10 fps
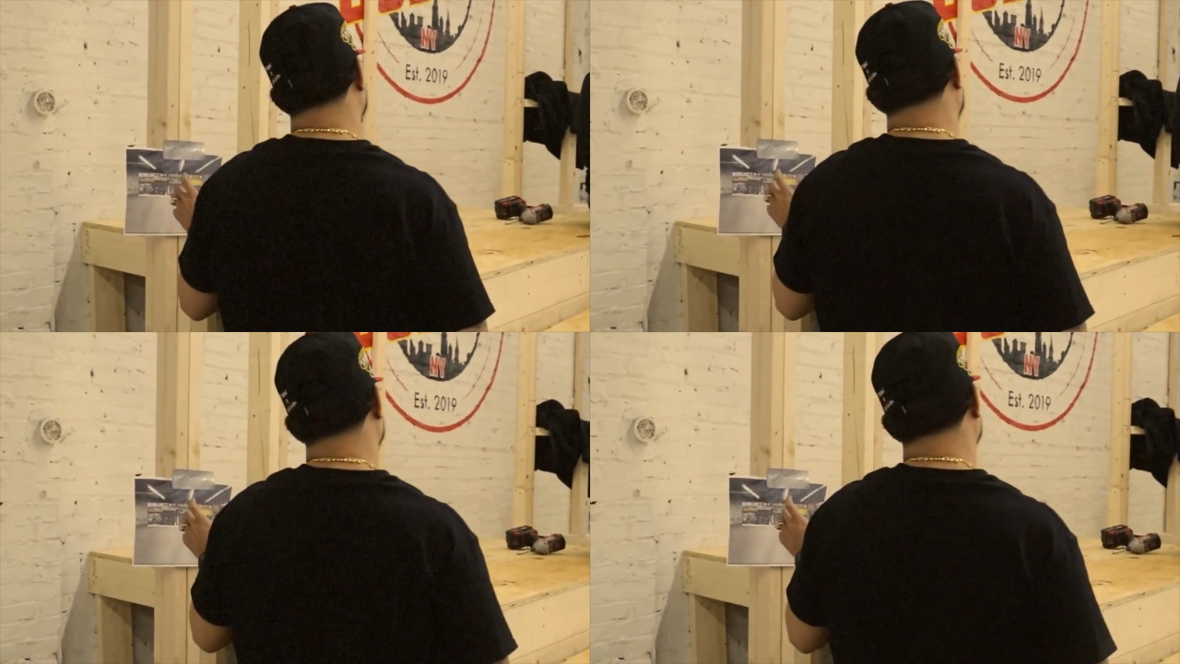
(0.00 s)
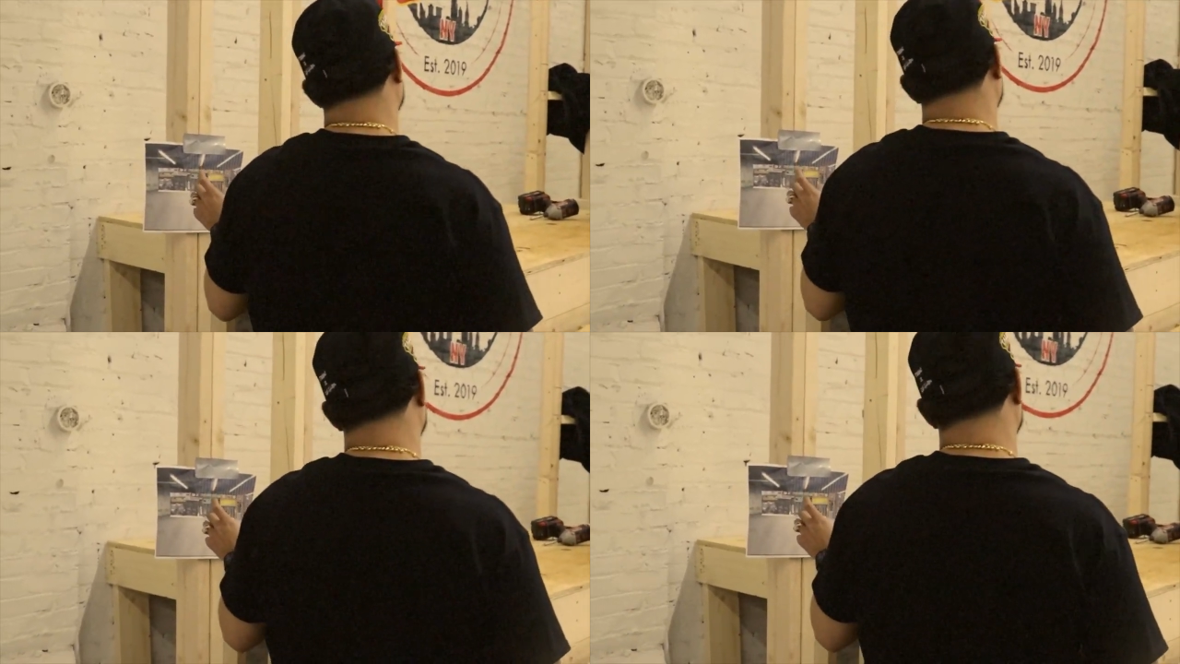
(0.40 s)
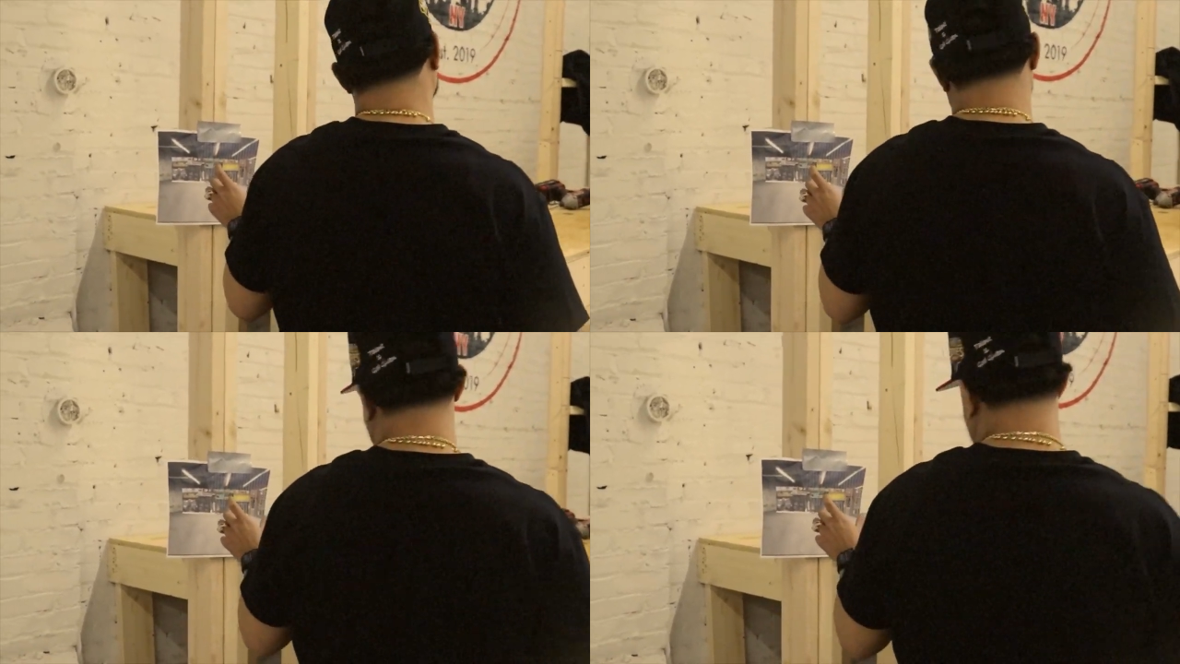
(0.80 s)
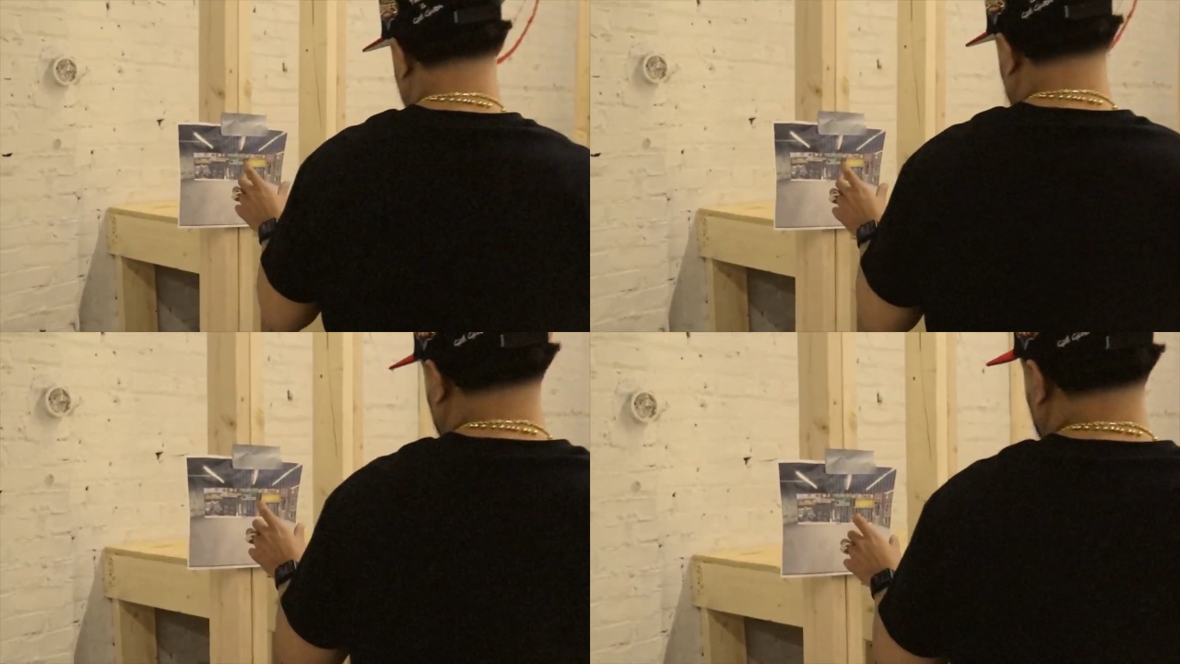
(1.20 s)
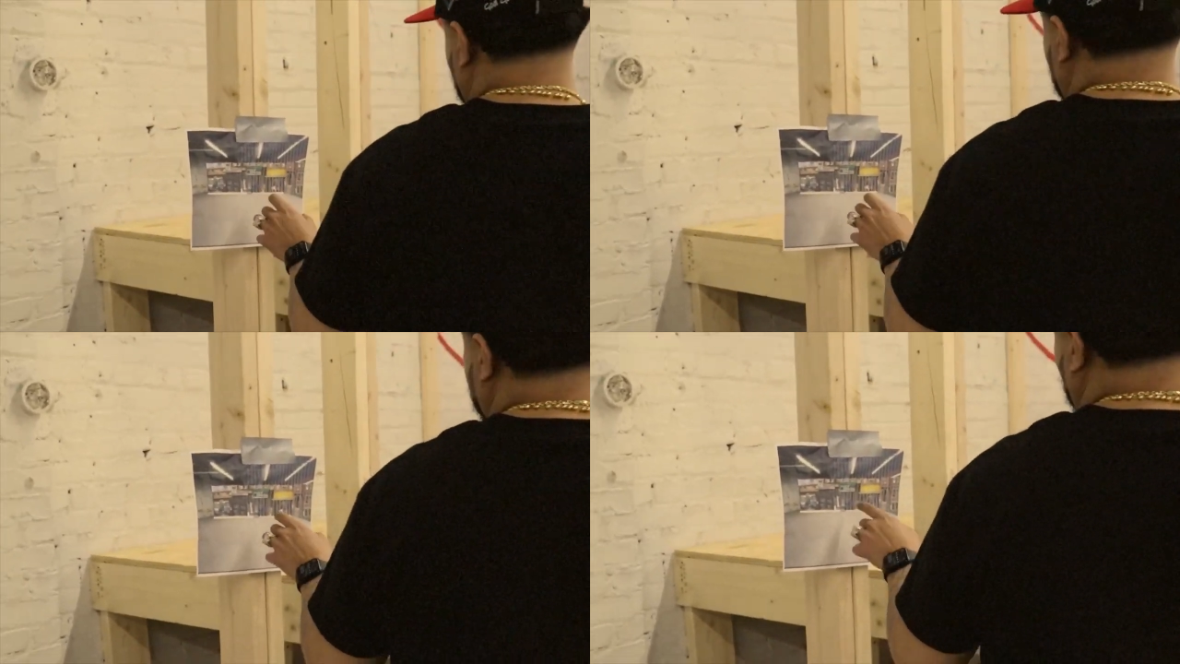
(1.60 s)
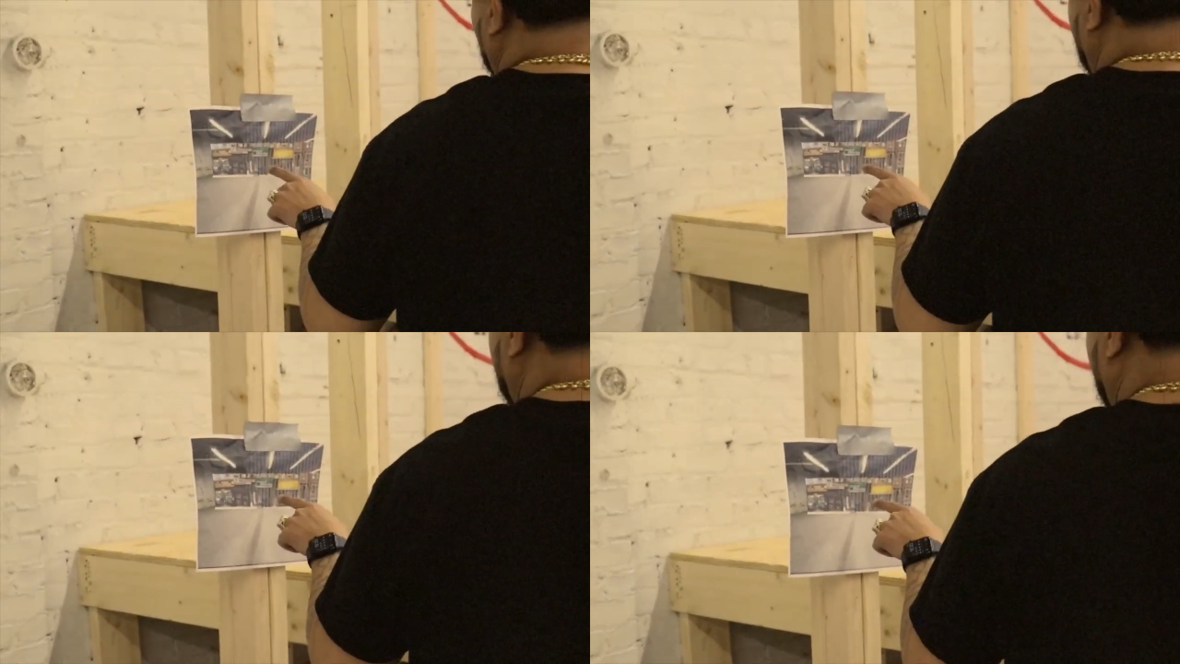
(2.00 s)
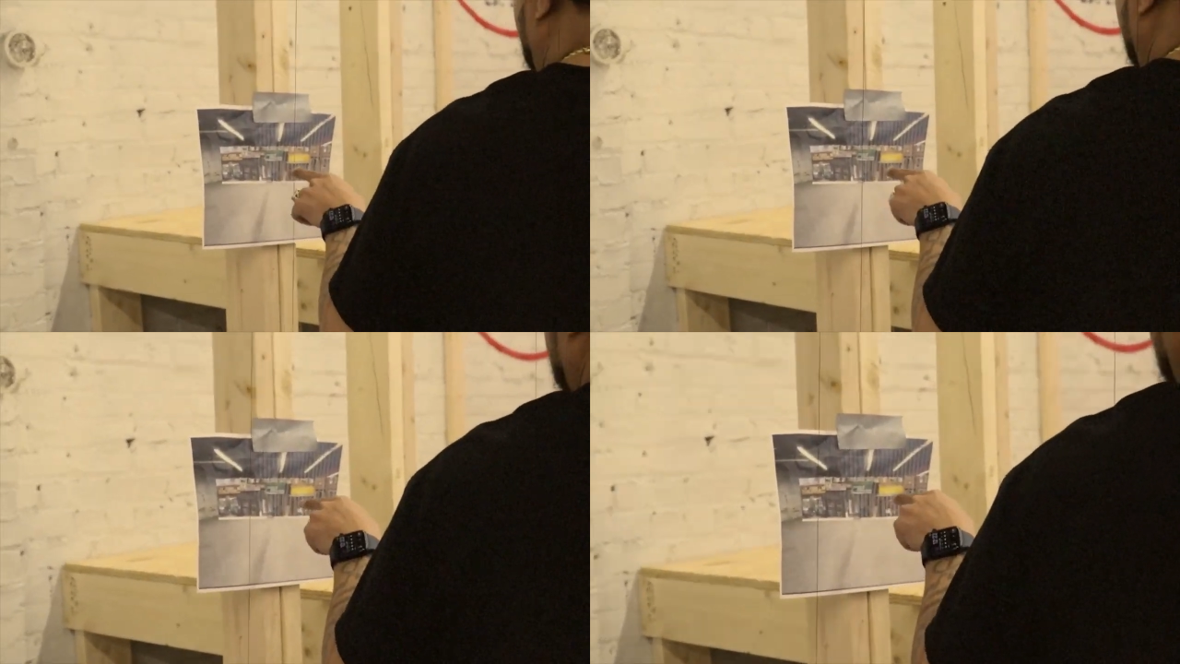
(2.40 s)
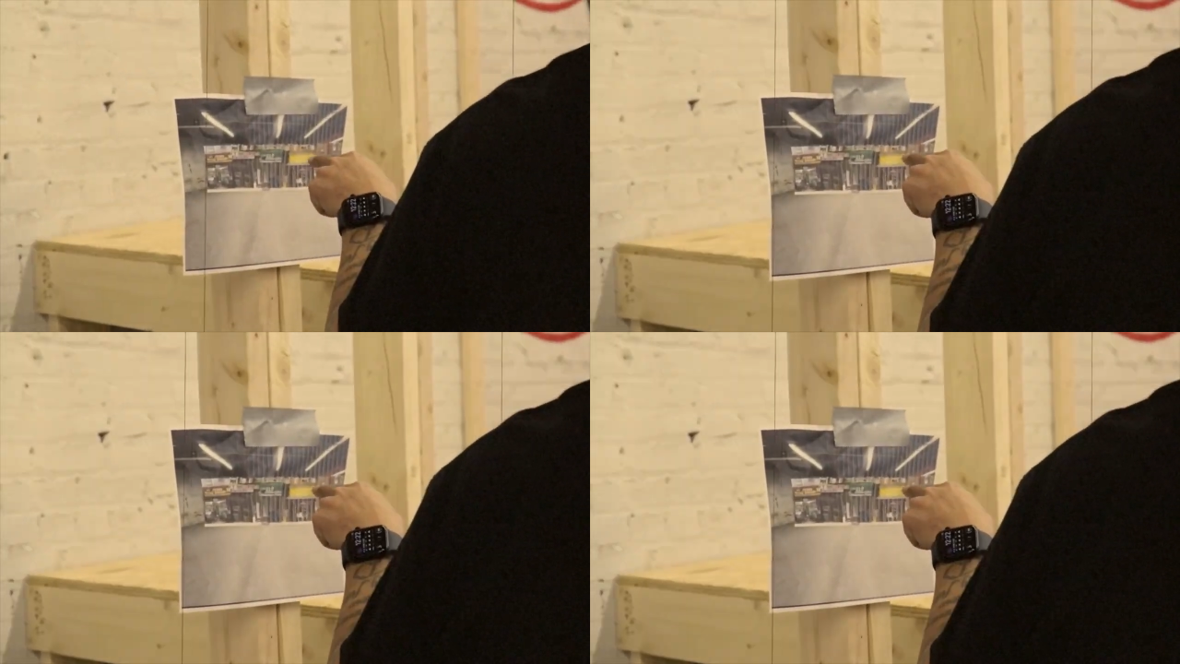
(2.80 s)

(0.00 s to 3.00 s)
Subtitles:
Nobody's mouth can be seen.